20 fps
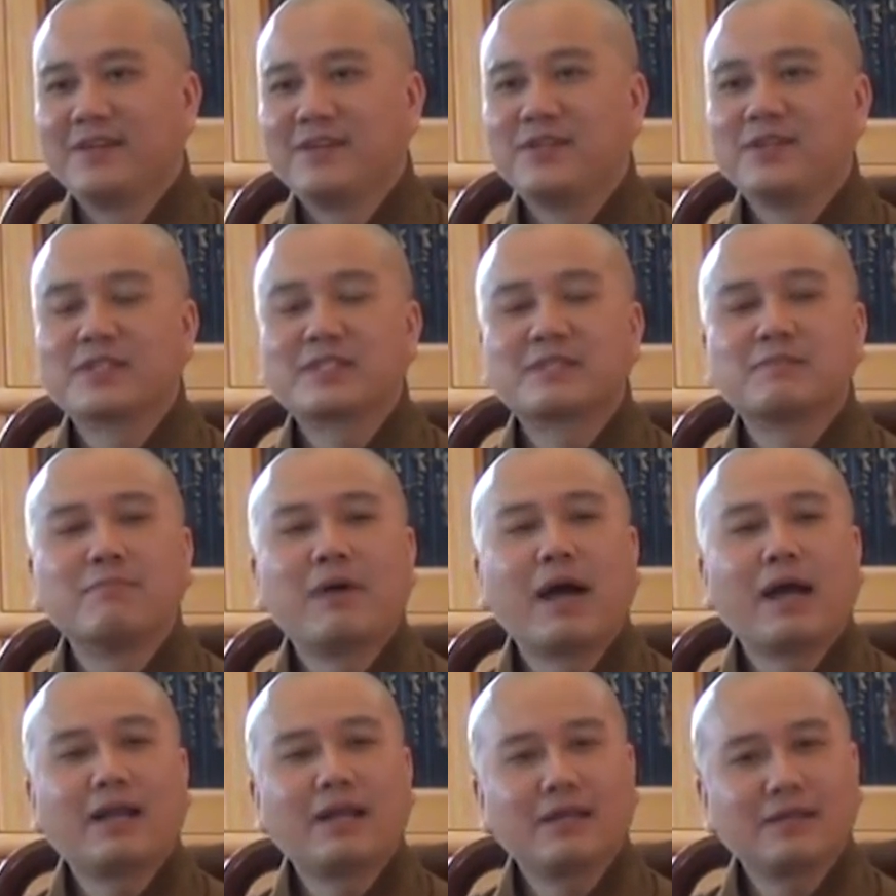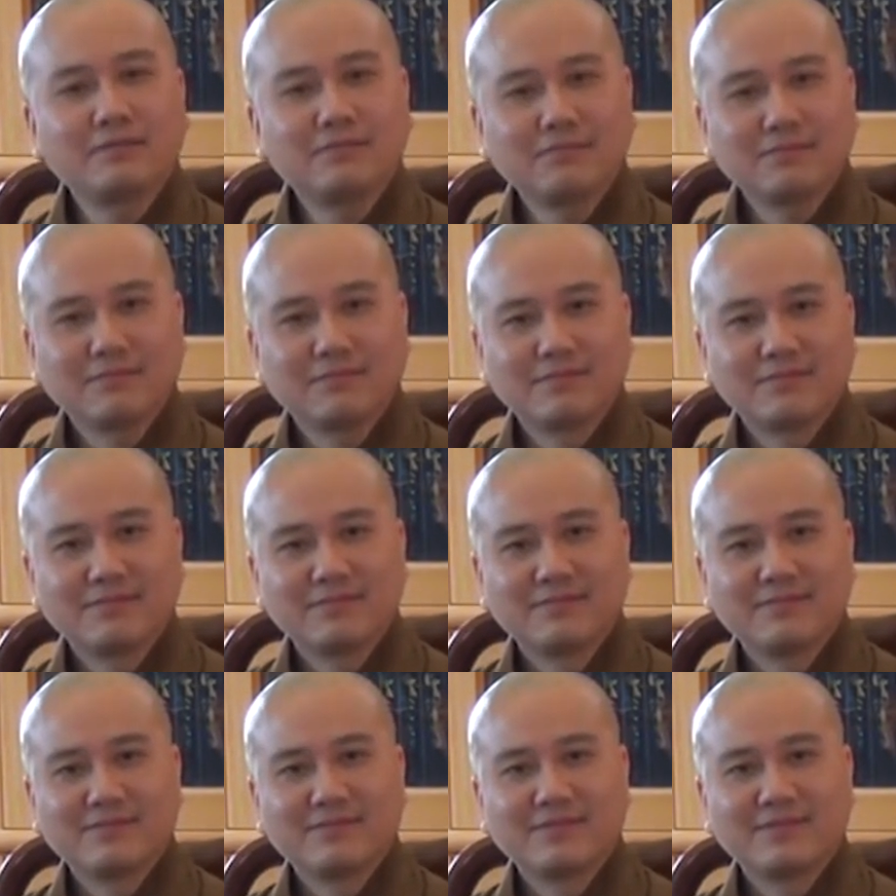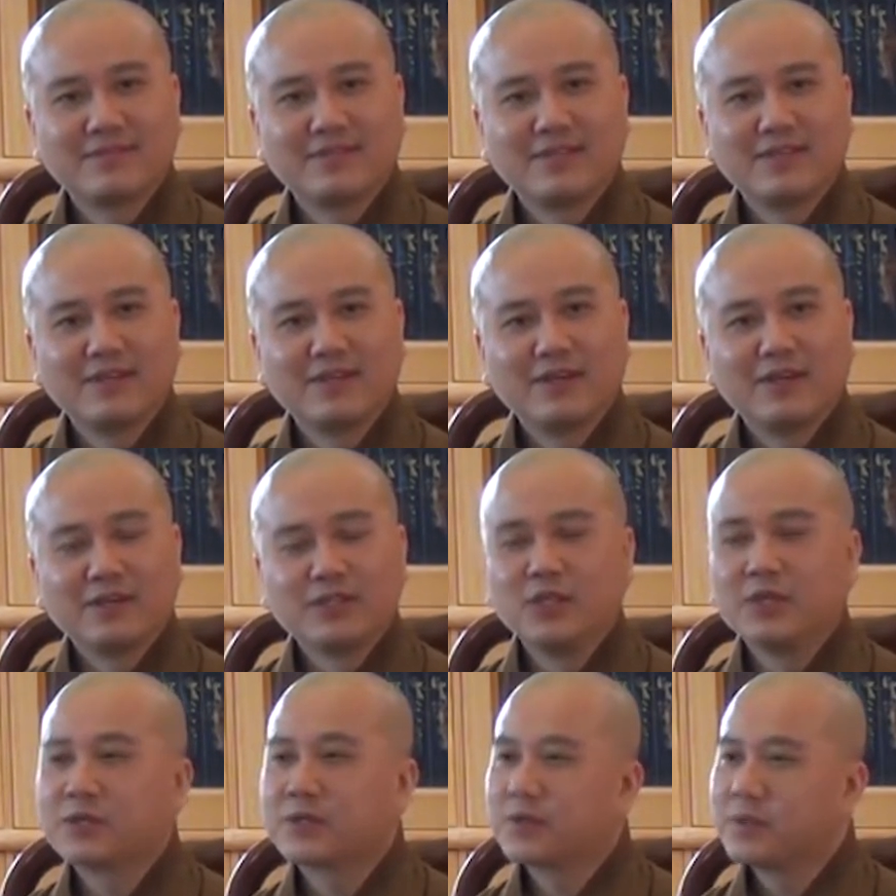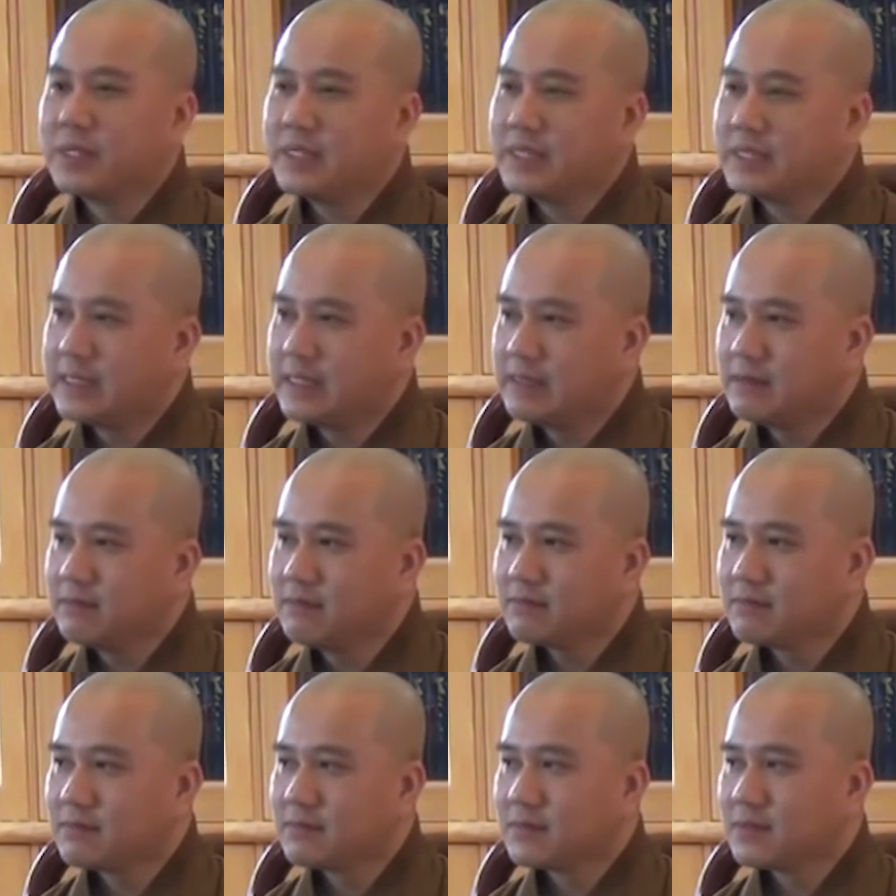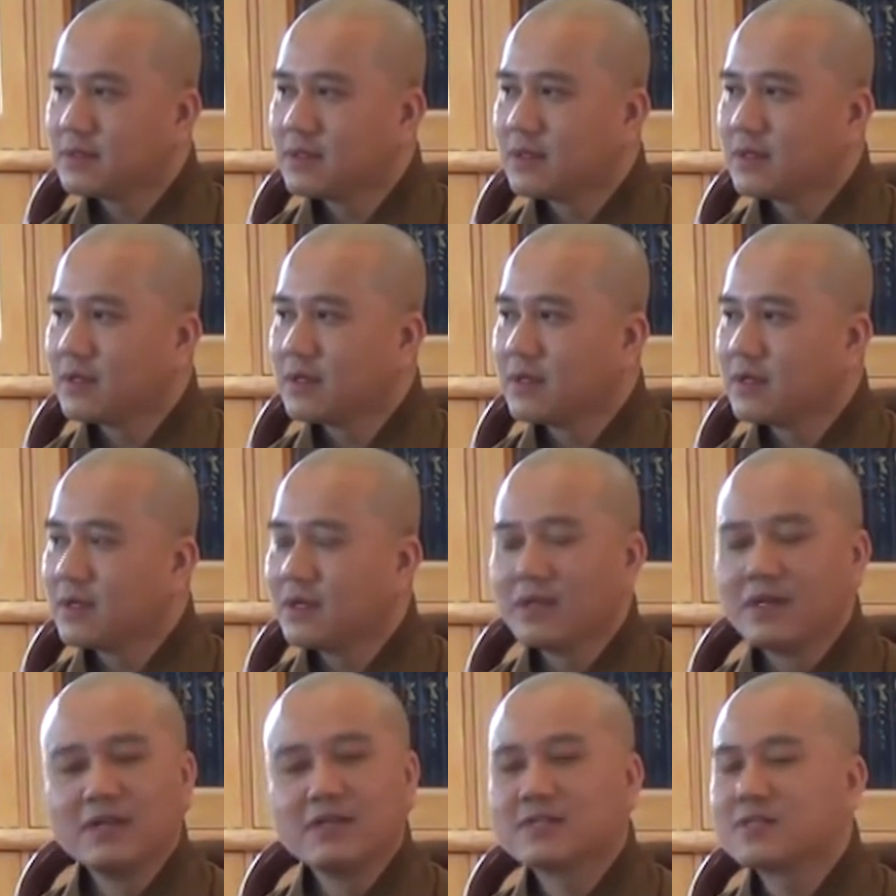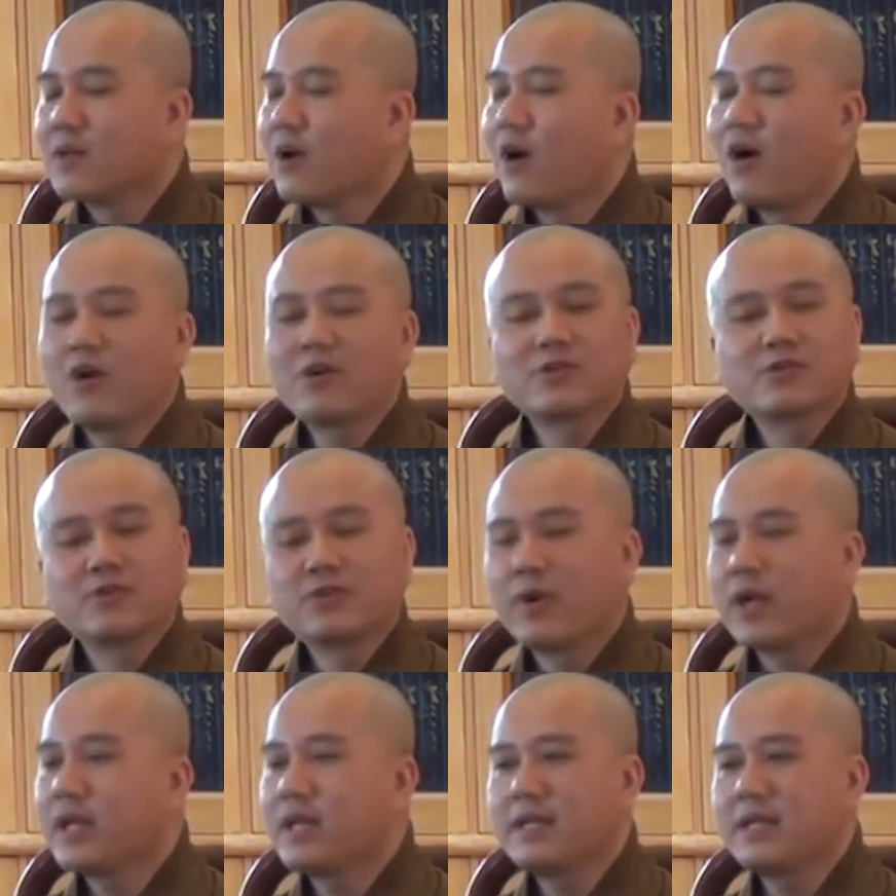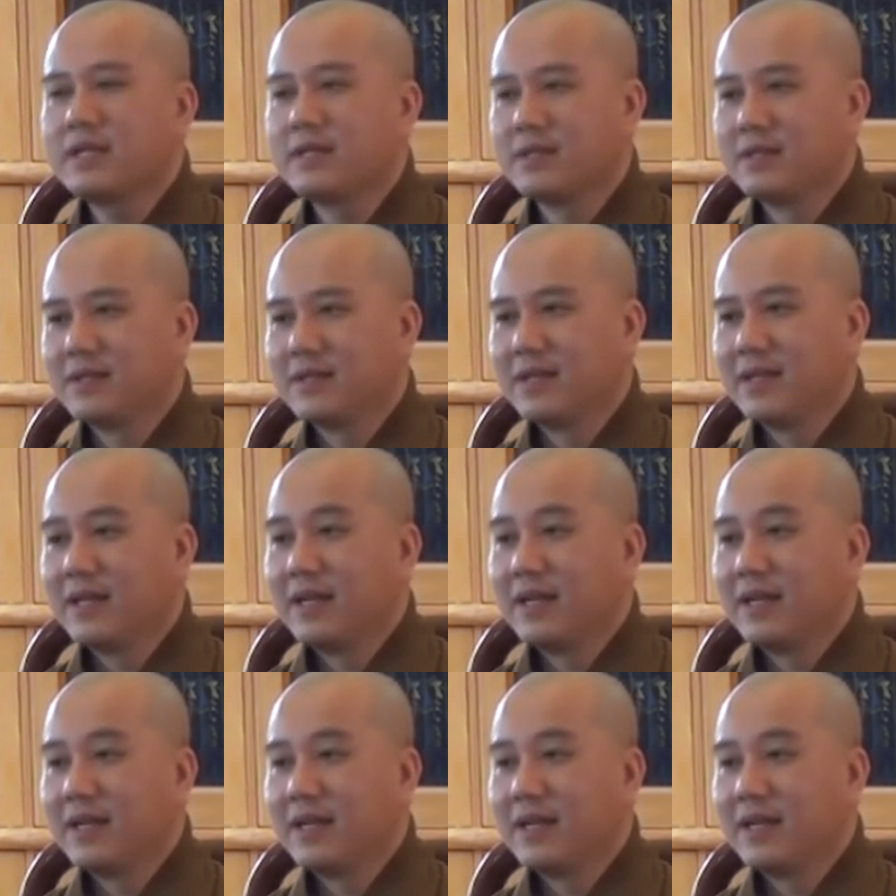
You're smiling, your greeting is already.